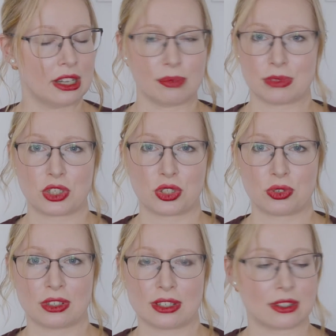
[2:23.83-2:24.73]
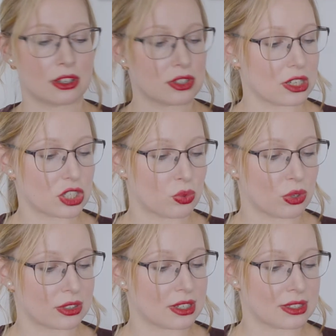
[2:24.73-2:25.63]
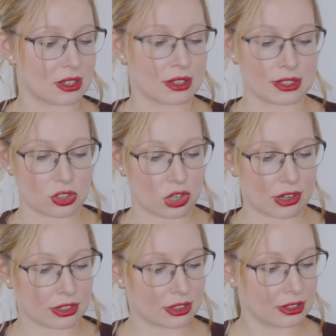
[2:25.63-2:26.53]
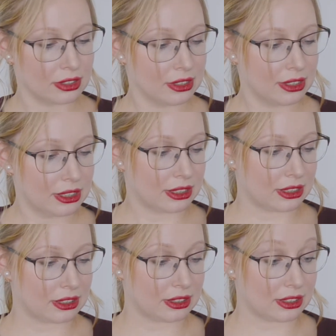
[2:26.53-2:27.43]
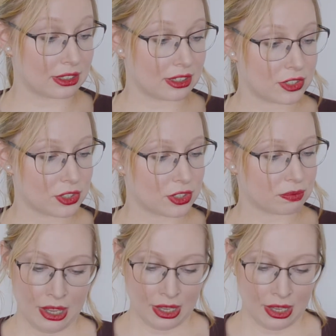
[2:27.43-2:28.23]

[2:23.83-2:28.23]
I'm not sure, is there such a word as ice shark in English?